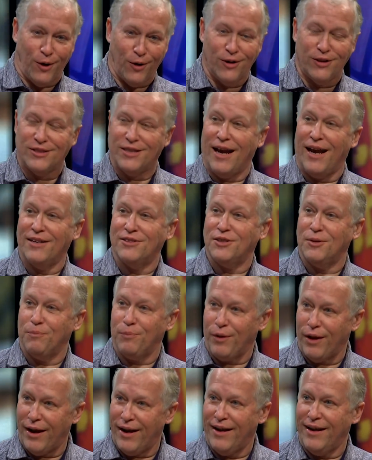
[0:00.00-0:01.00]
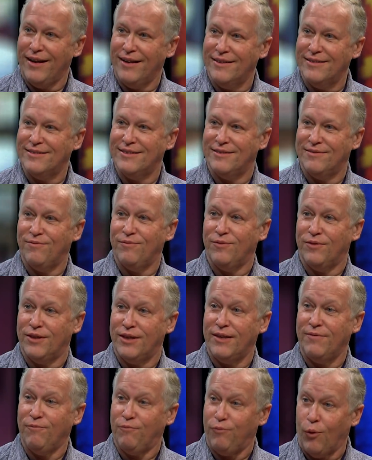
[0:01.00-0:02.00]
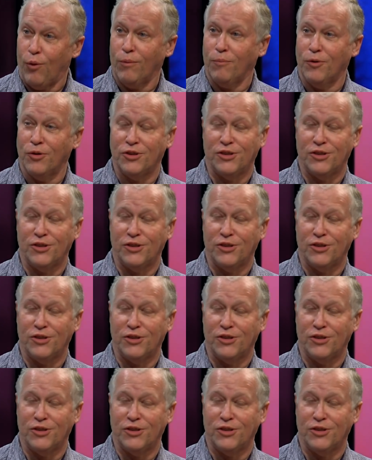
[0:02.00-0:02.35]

Curtis has to play his former